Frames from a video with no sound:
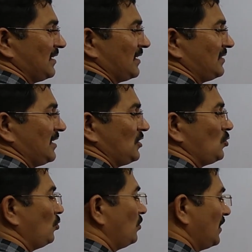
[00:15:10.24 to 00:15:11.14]
then
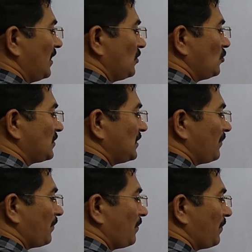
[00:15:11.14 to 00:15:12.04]
you see,
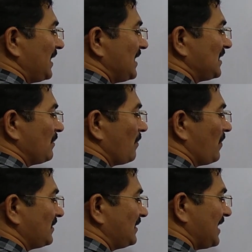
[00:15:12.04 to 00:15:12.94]
please remember
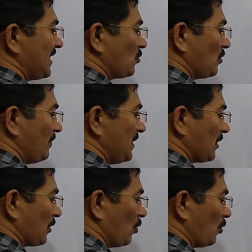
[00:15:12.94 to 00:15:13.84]
they should be
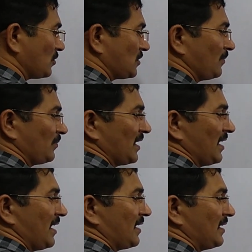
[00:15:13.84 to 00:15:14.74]
closed.
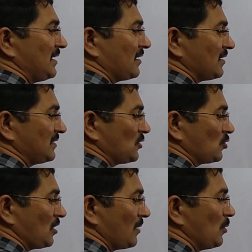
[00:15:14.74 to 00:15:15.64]
At any cost they should
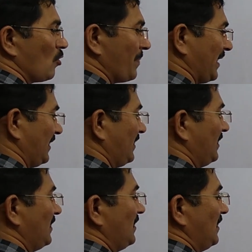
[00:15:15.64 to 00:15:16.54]
not be open.
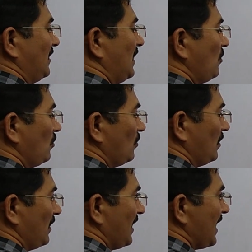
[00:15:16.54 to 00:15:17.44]
Now
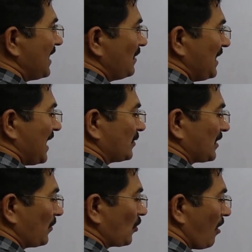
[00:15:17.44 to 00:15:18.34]
A and B have some
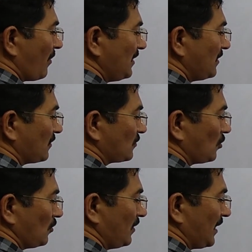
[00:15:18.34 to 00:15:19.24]
common, so
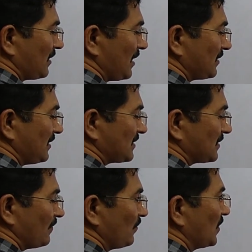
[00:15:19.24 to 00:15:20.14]
you write like this.
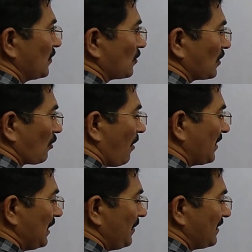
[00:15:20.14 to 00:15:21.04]
So the common
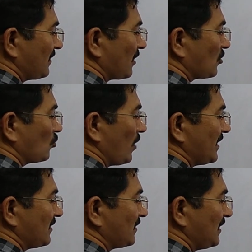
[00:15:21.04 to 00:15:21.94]
elements are 2
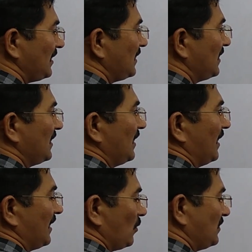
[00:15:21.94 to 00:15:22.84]
and 3.
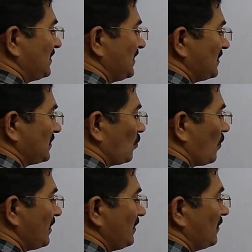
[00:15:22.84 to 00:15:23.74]
Now this is
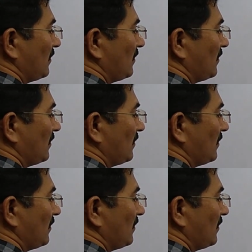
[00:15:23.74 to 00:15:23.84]
1